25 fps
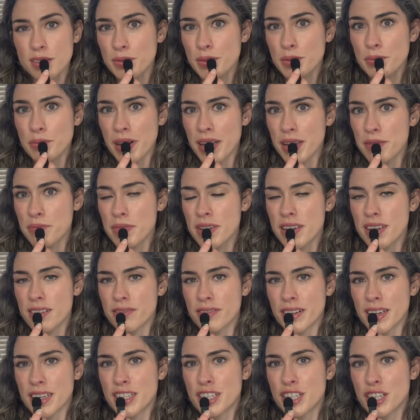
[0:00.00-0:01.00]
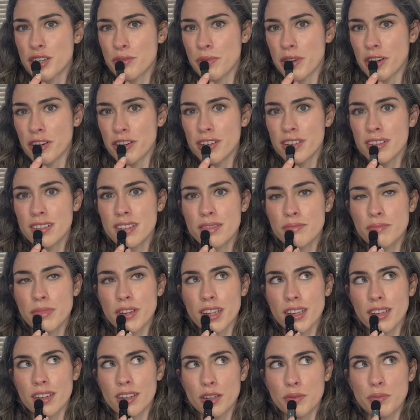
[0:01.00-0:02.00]
one might be arranged marriage, but
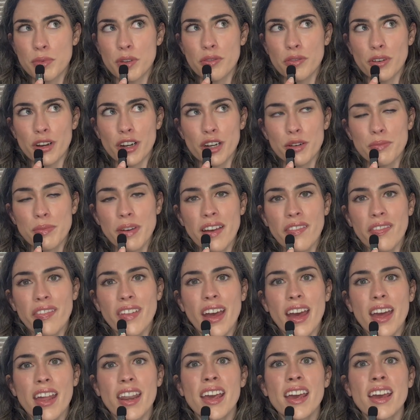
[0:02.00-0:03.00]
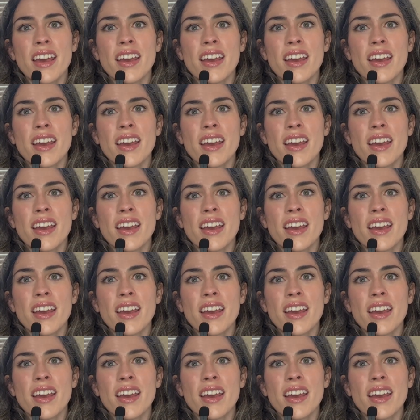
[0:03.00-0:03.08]
I could be wrong about that.